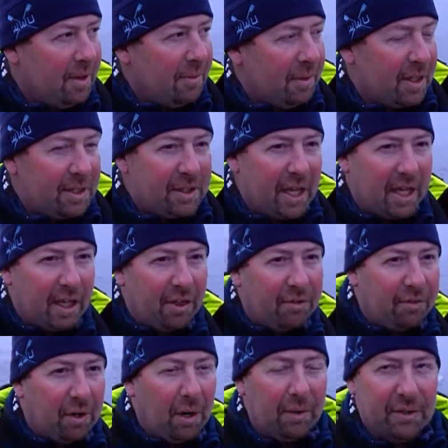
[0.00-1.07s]
because they could
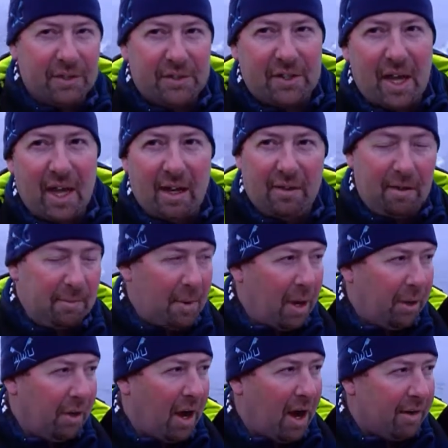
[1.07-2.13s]
throw the set of the
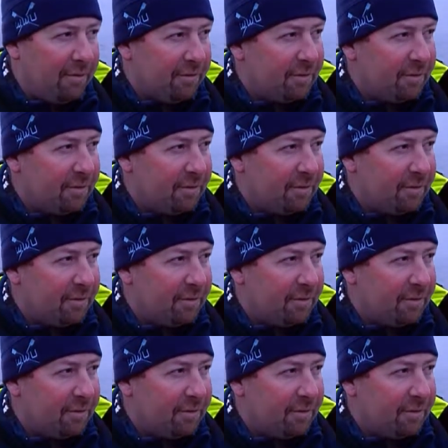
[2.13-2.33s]
boat off.